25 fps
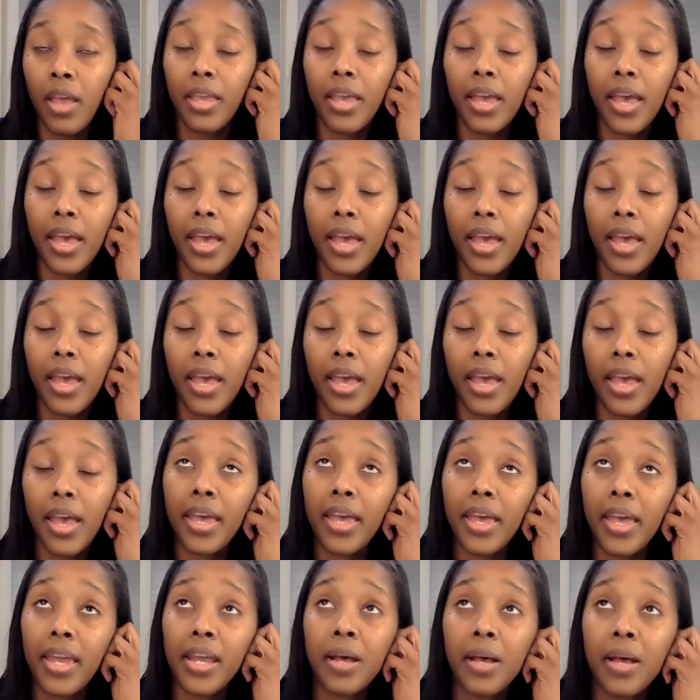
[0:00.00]
Yeah,
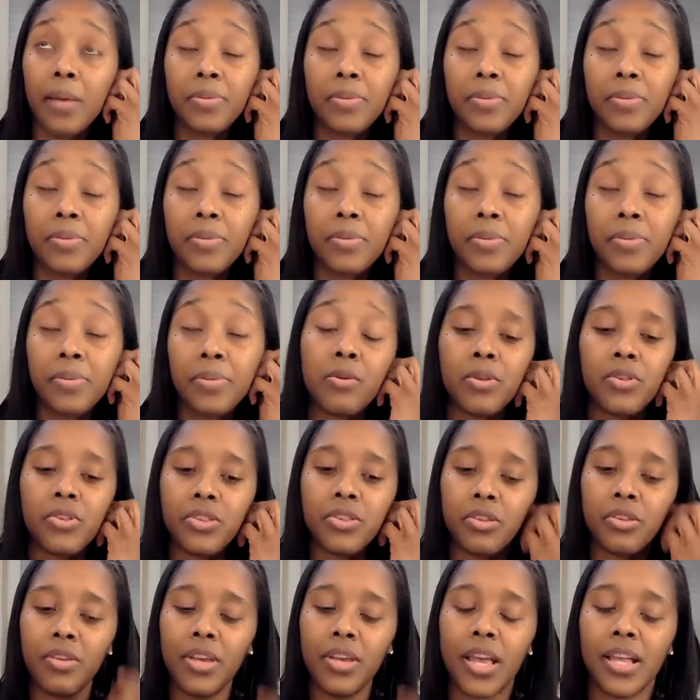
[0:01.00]
it helps tremendously.
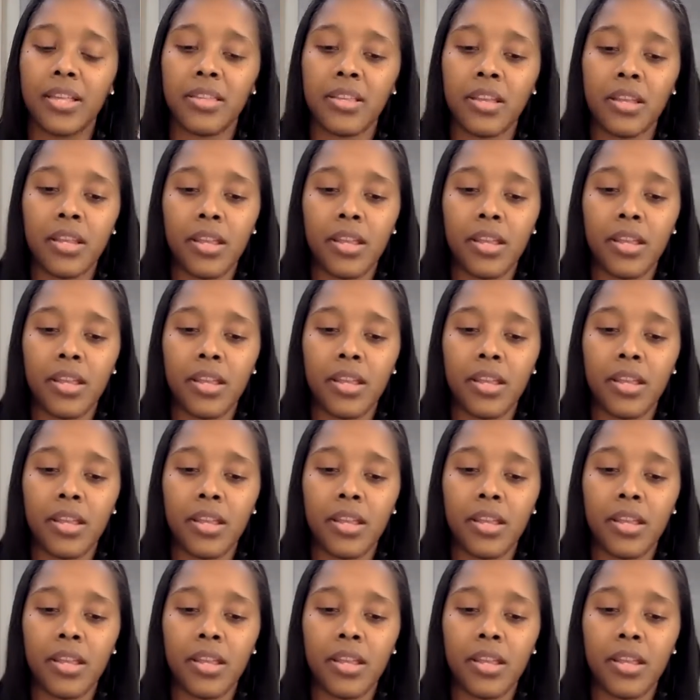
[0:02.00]
What Stewie